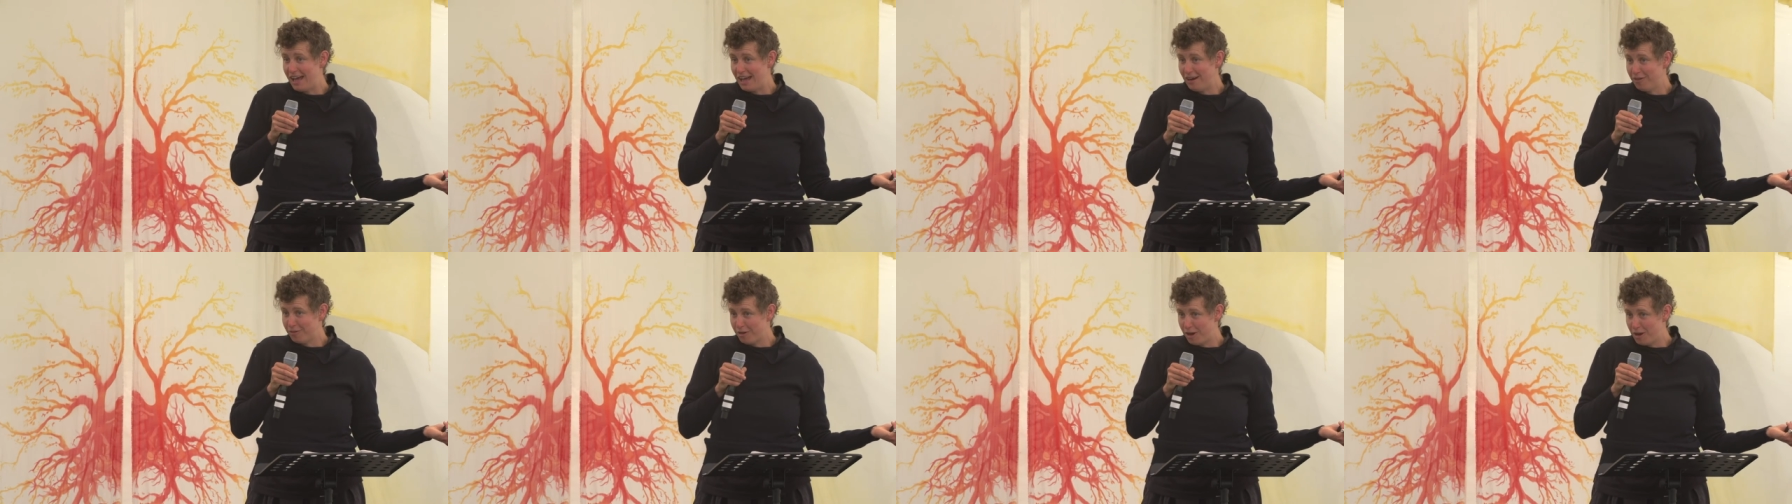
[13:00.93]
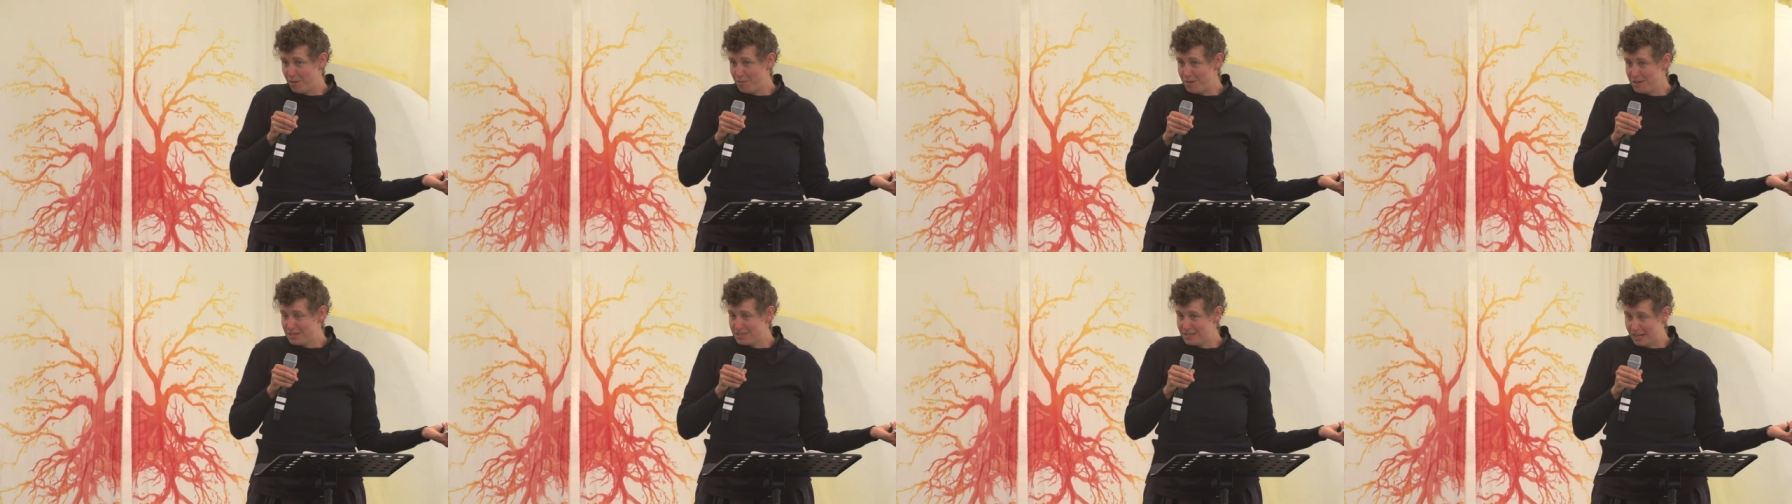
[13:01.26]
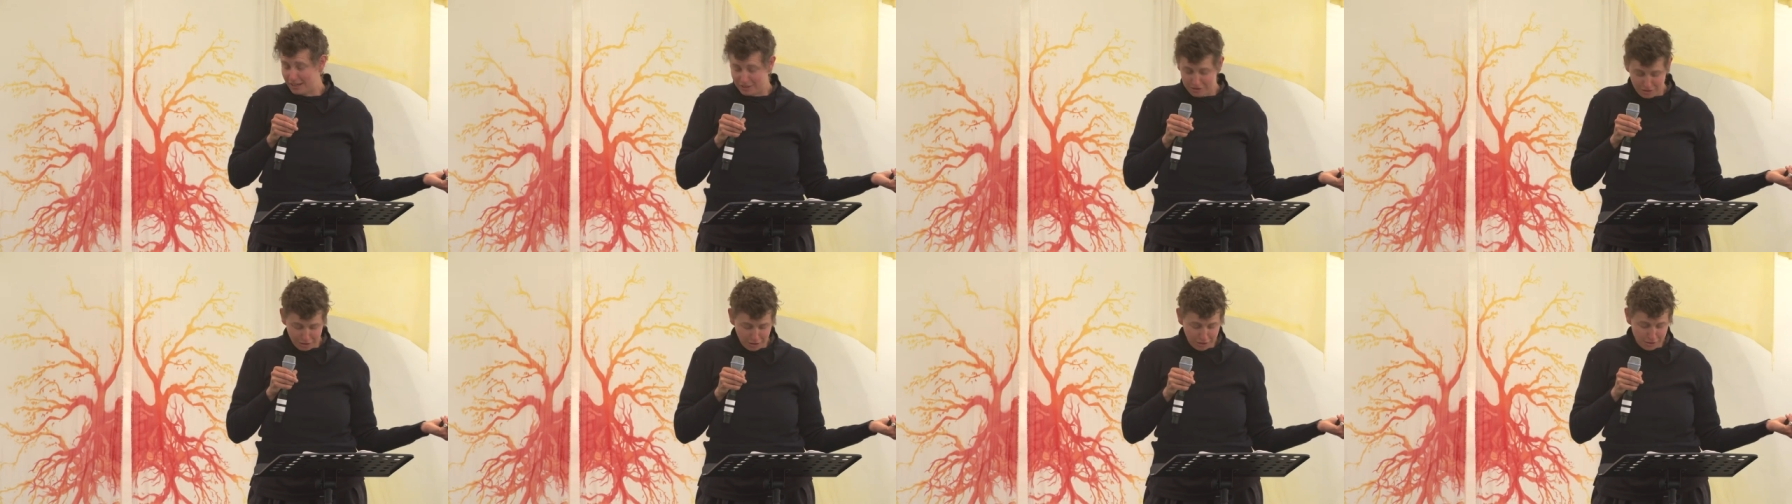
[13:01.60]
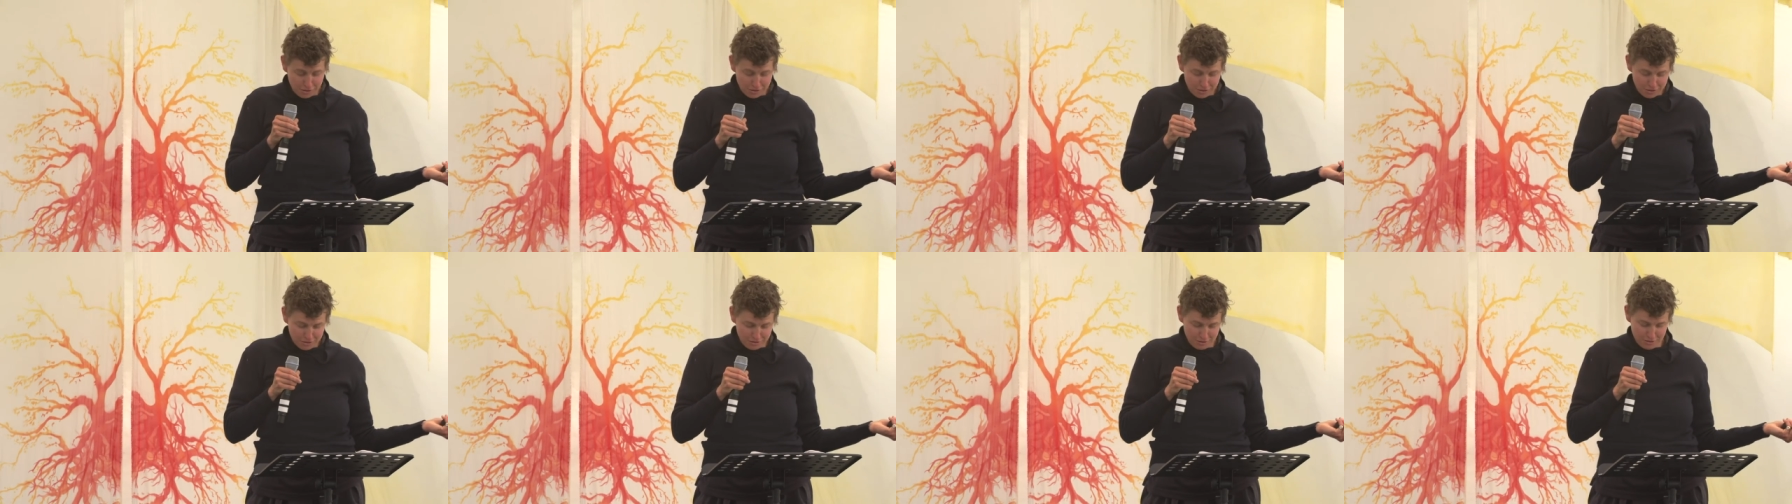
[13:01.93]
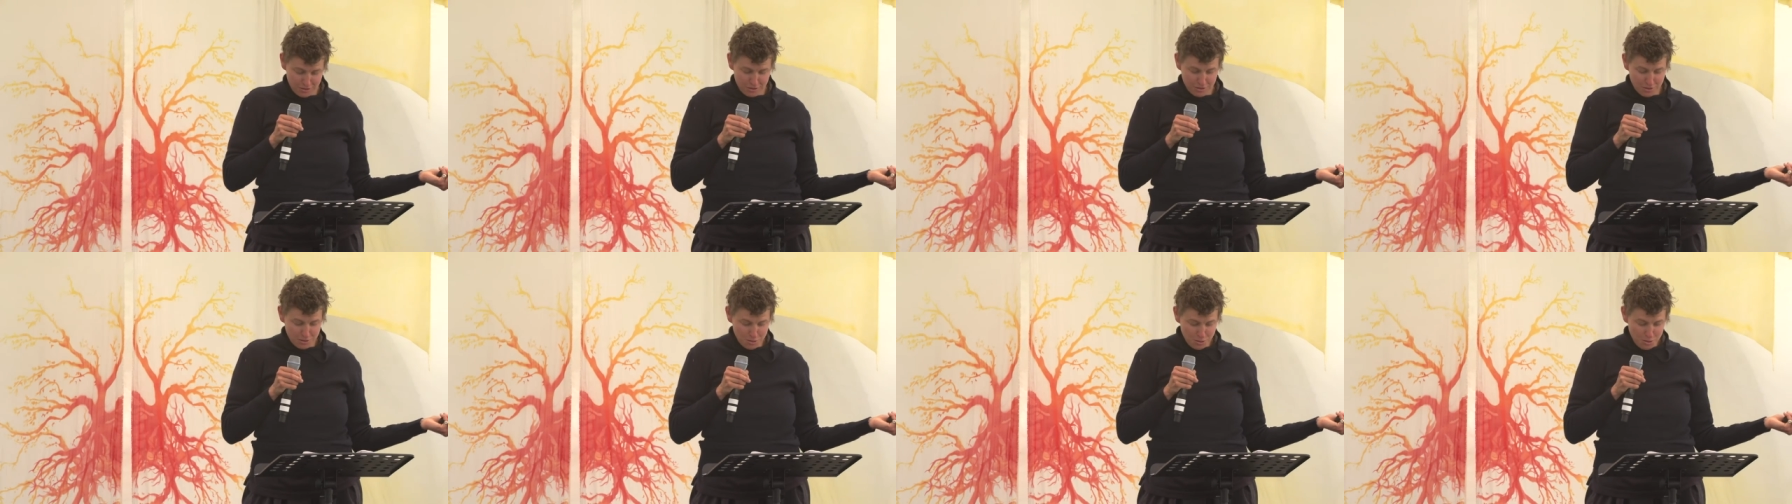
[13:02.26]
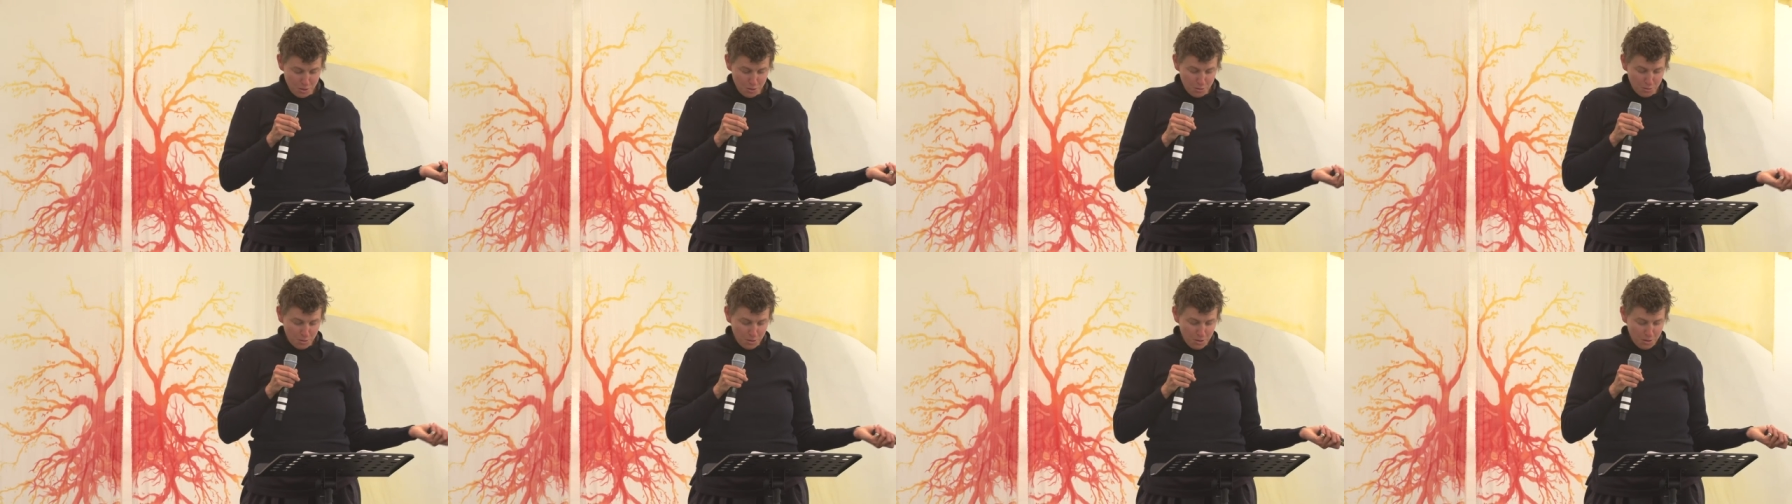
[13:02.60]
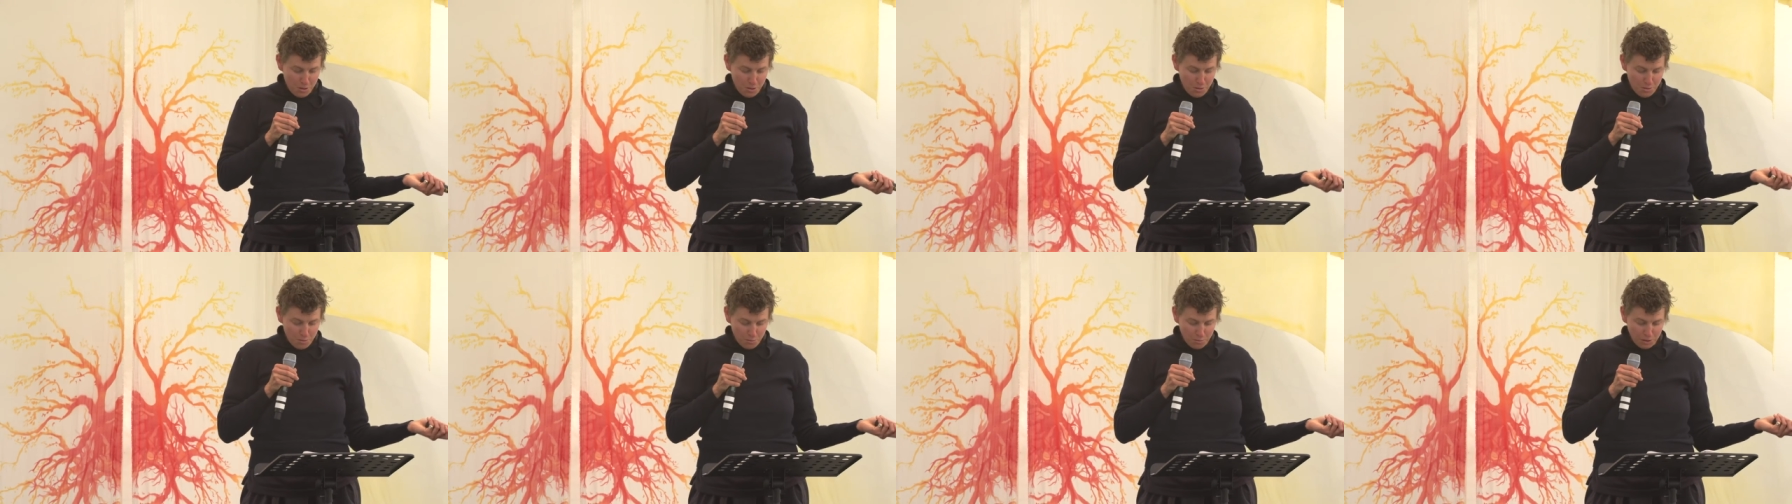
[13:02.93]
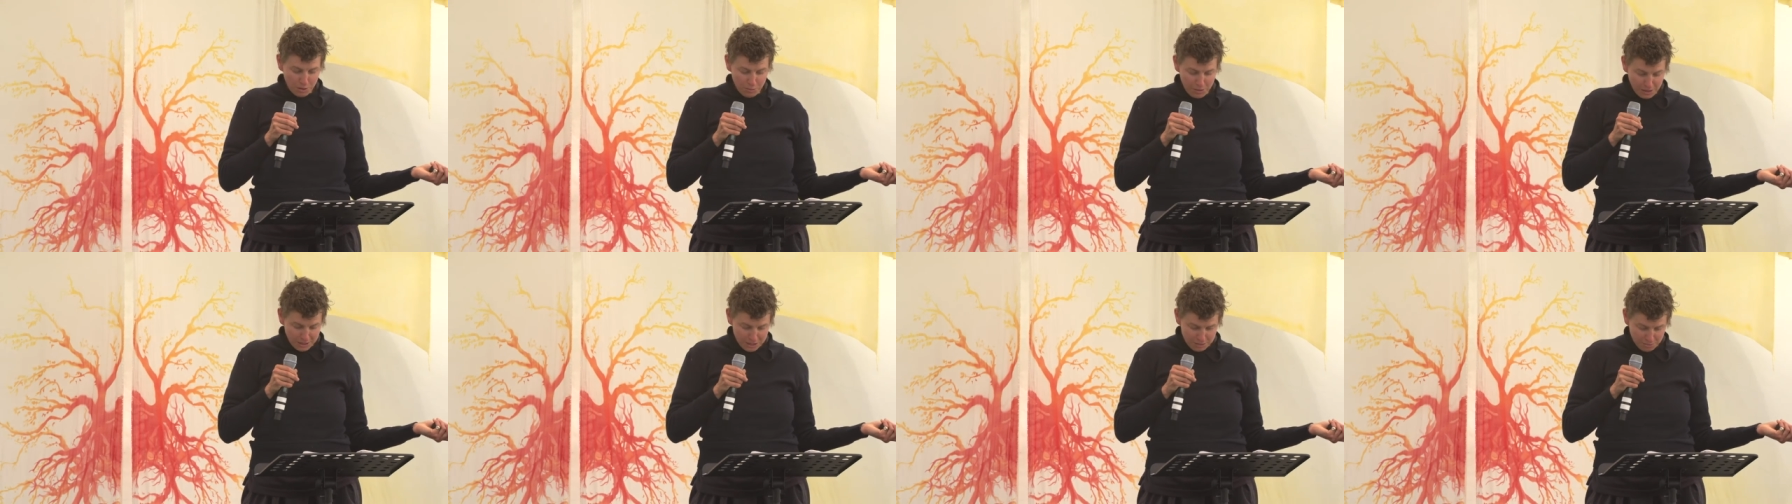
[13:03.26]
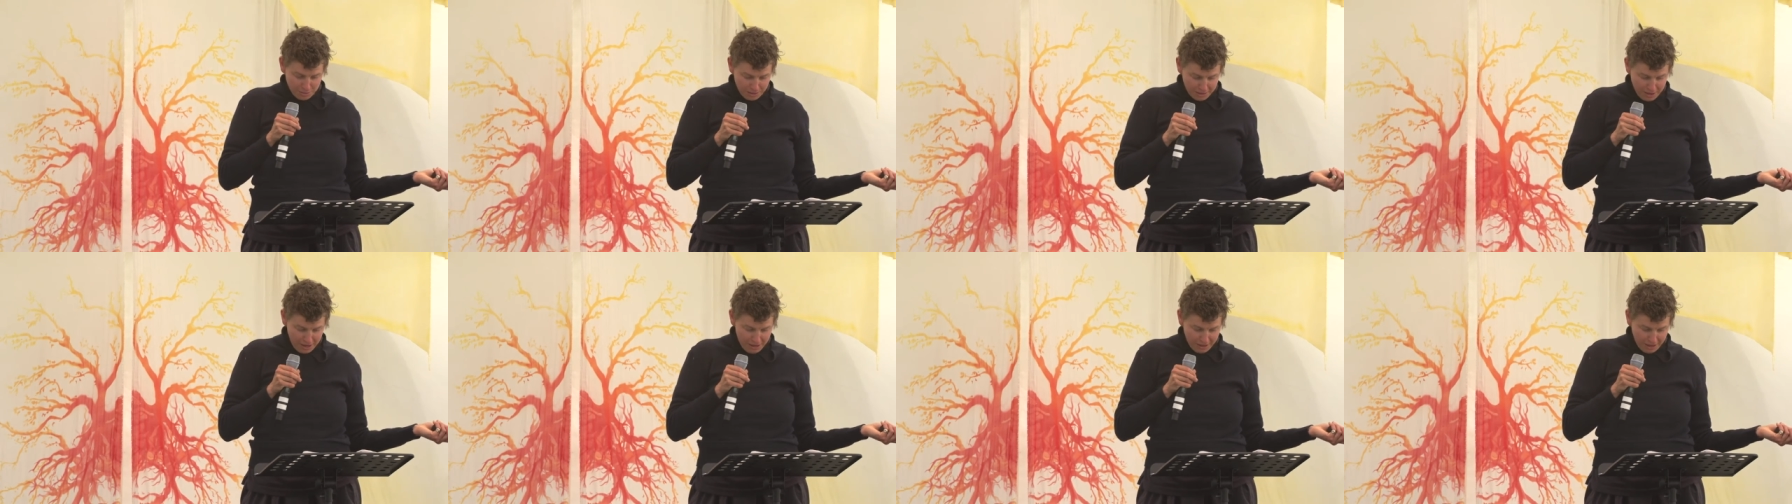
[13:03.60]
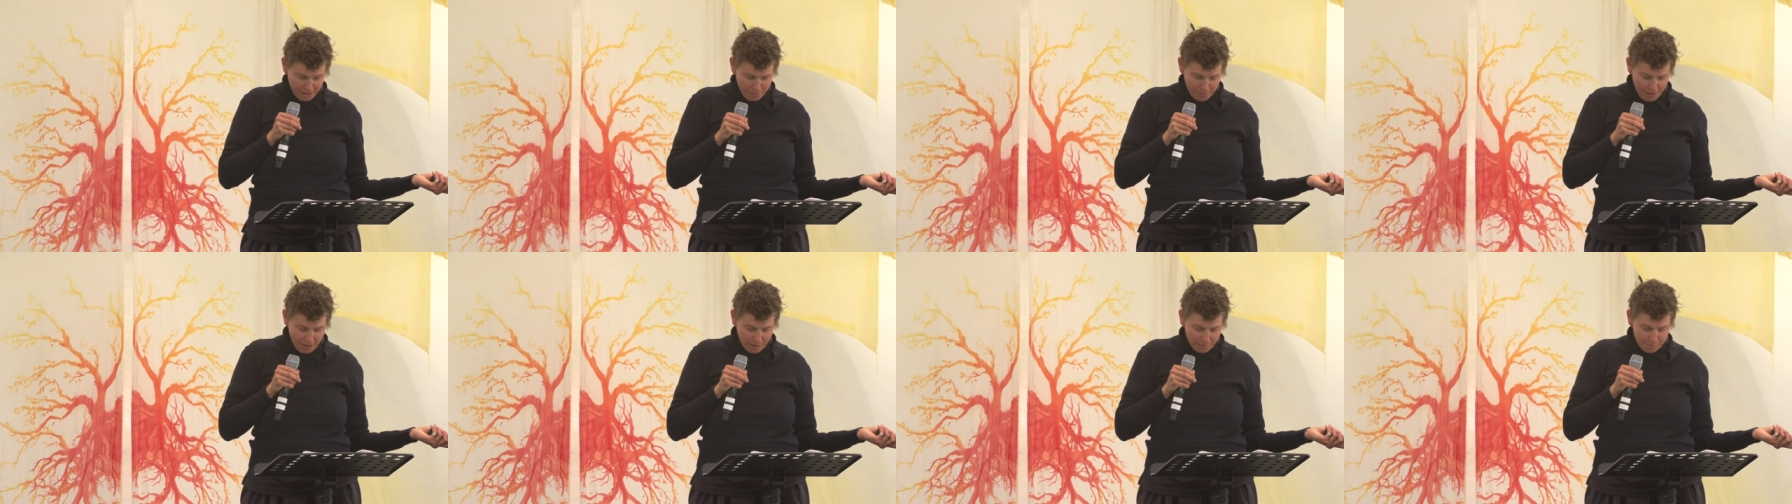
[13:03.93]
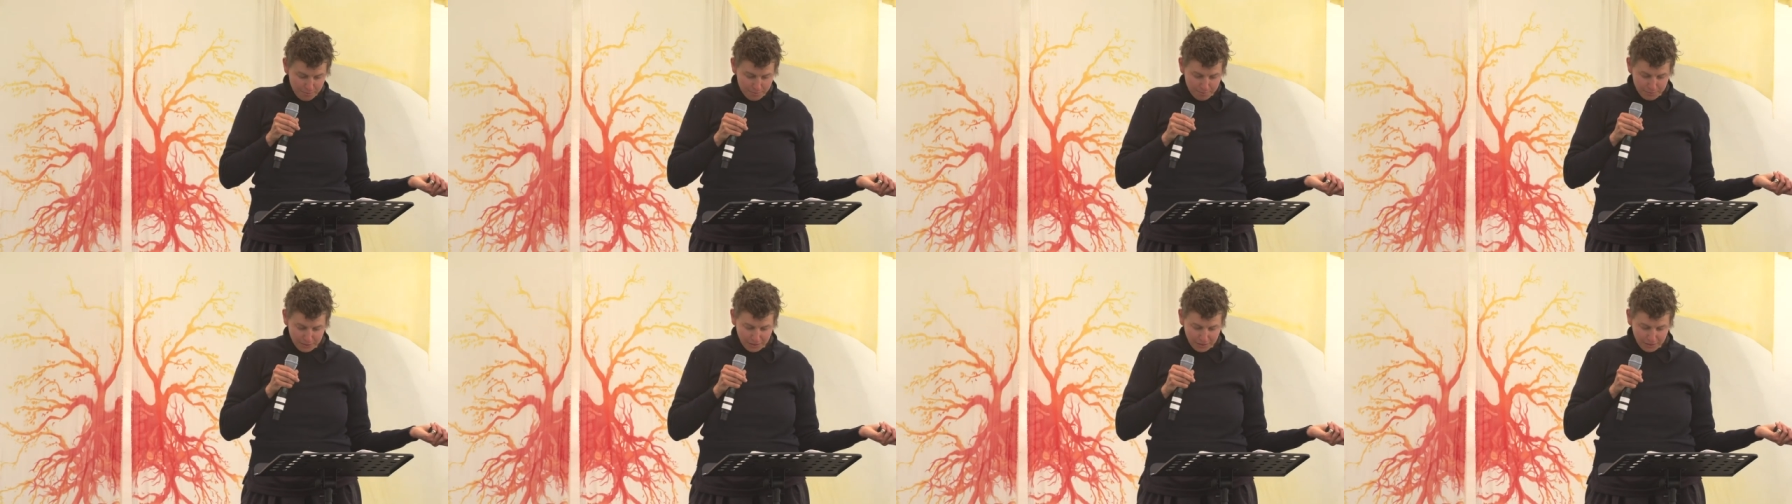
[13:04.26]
agronomy sectors. What else are we talking about?